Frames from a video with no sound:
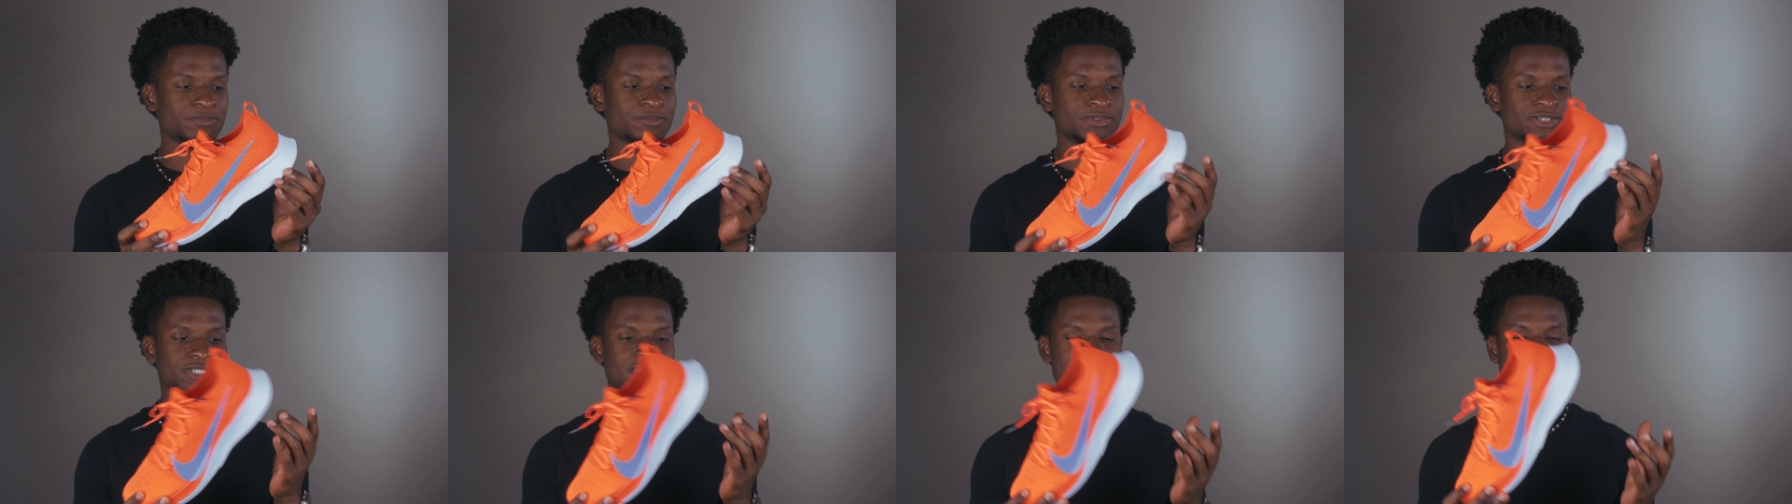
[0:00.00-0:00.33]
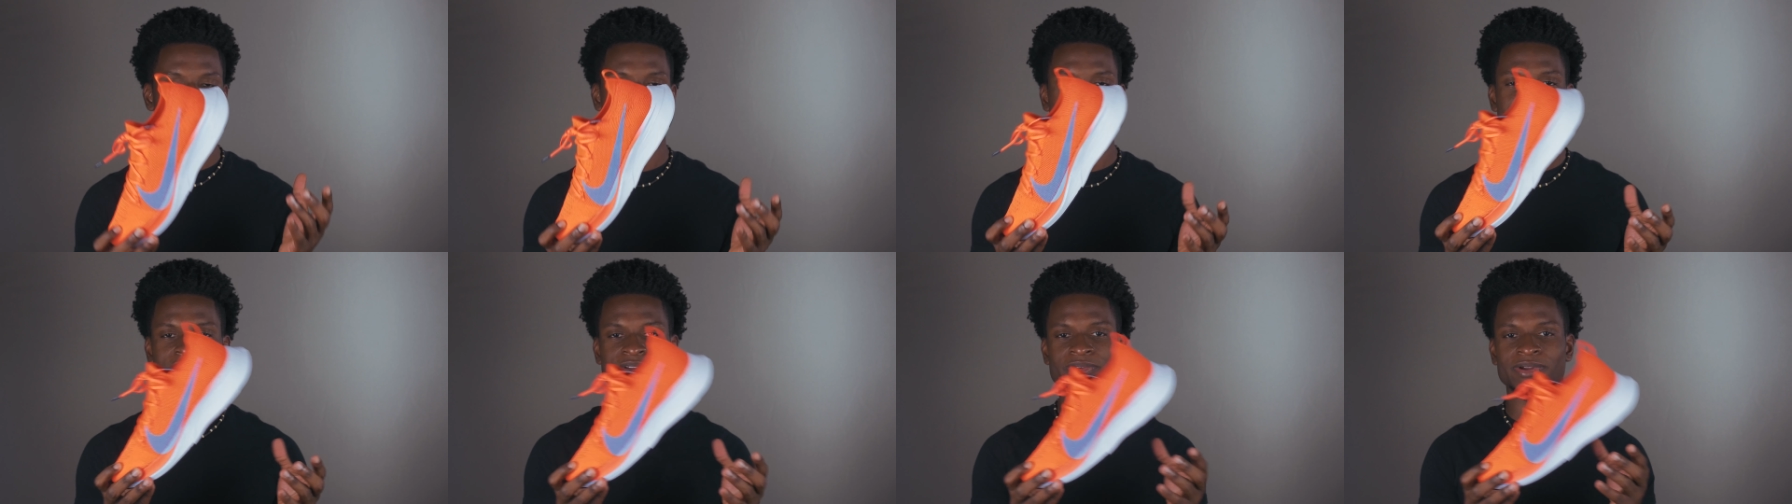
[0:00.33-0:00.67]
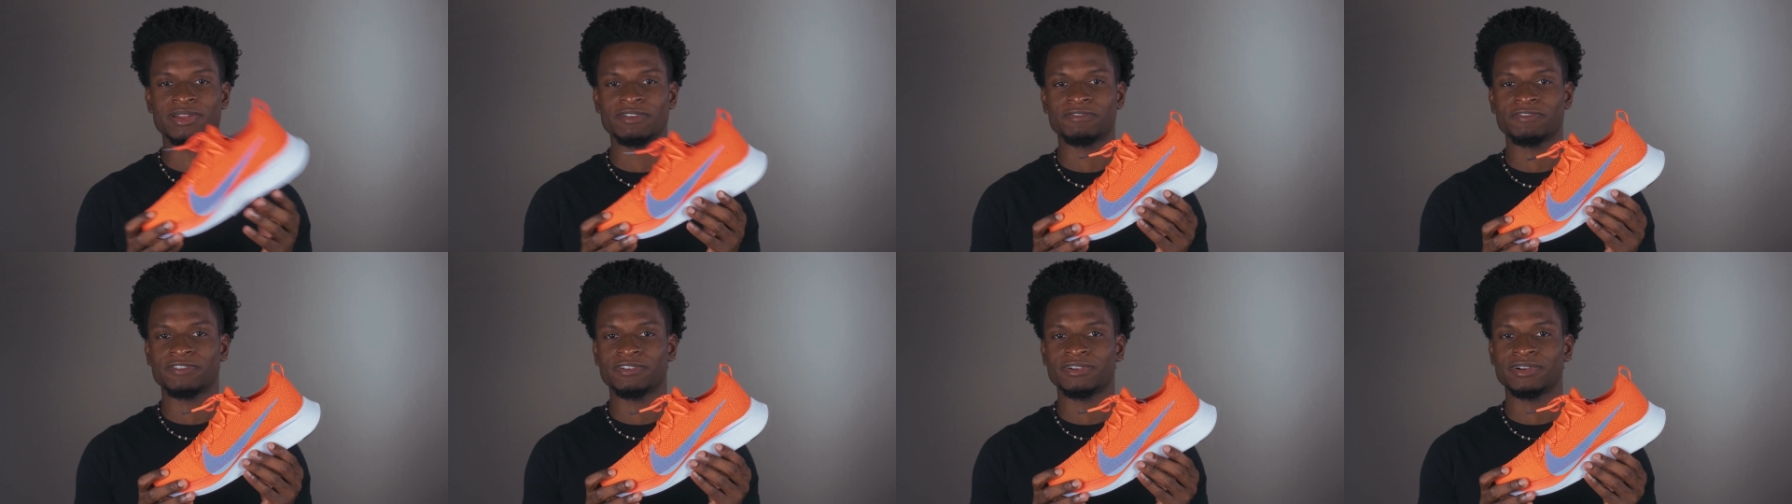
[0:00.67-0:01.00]
which is going to be
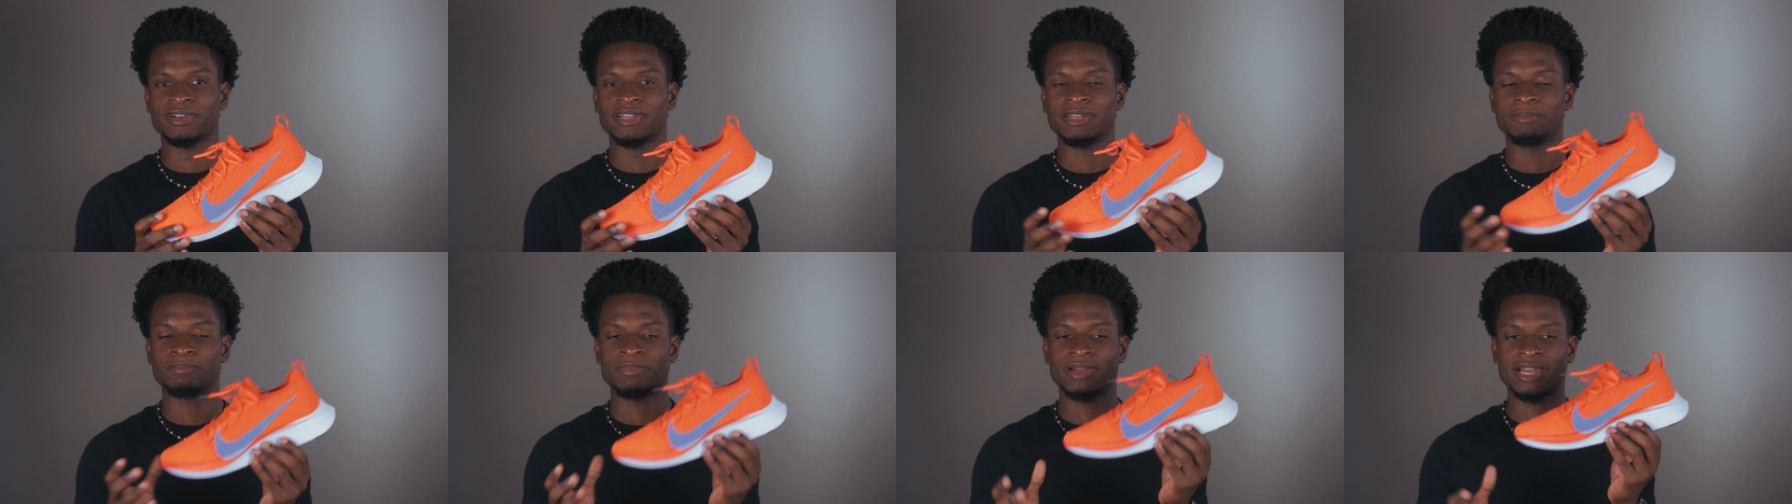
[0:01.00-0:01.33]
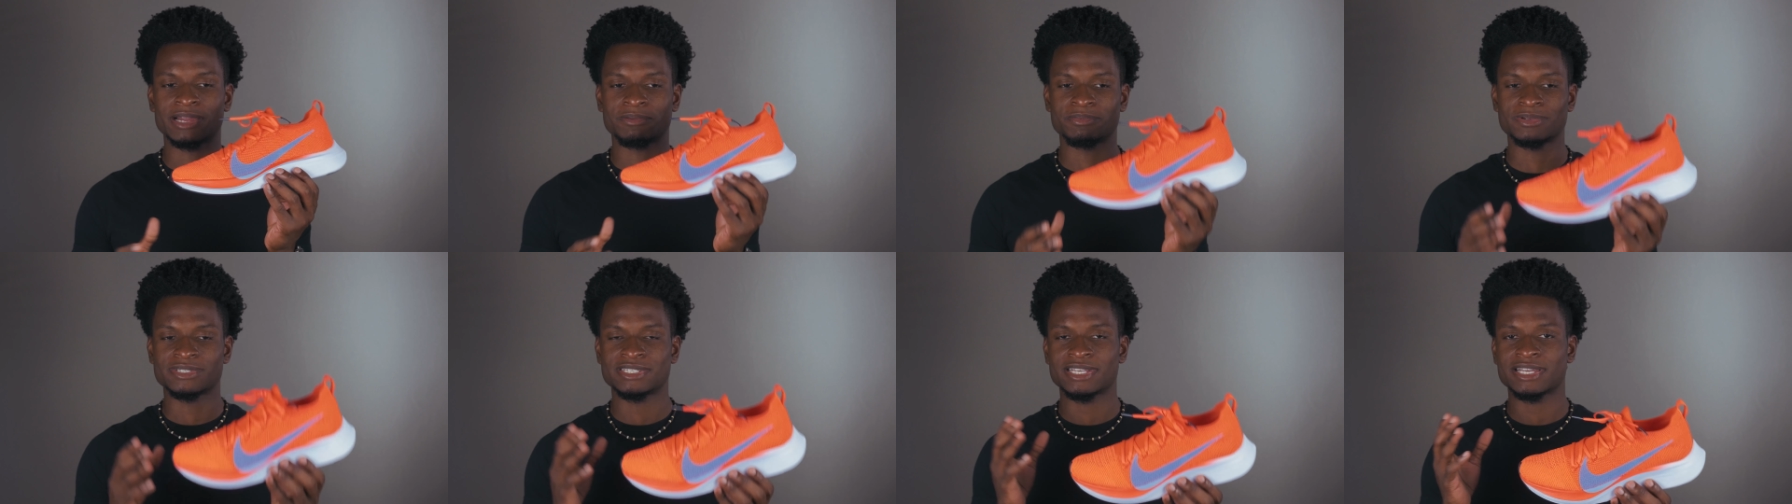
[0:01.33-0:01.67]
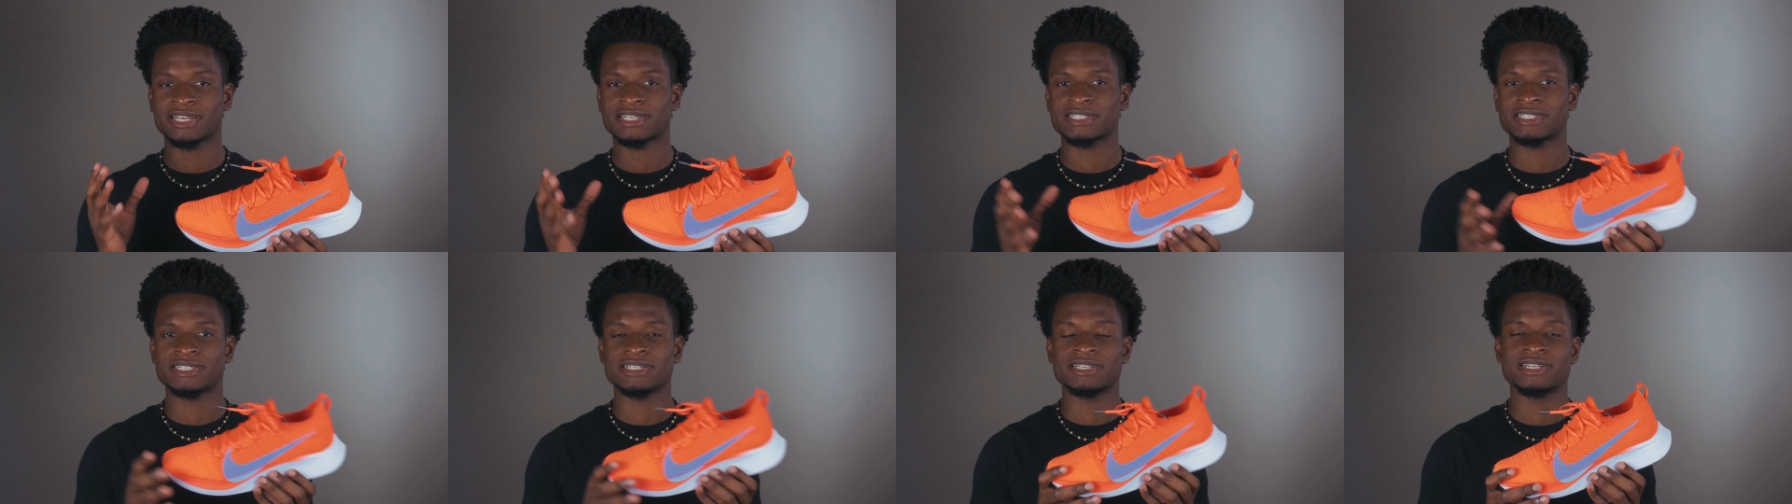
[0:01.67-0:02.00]
great for impact
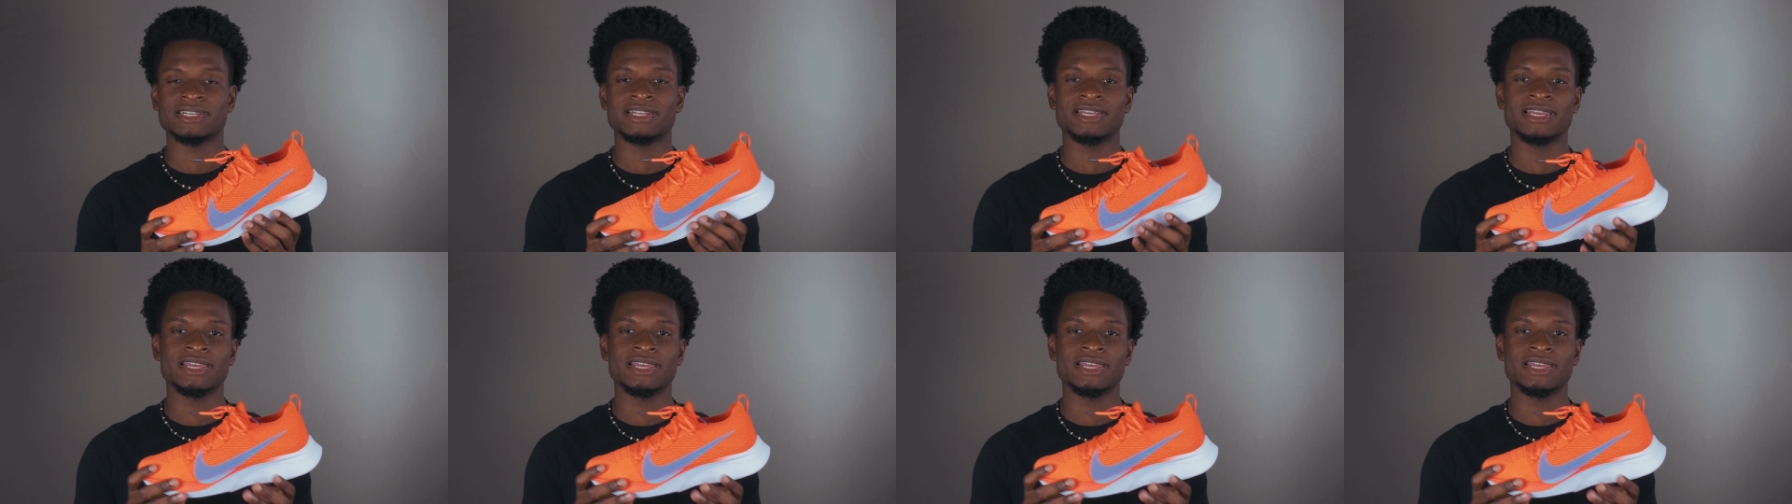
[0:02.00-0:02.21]
protection.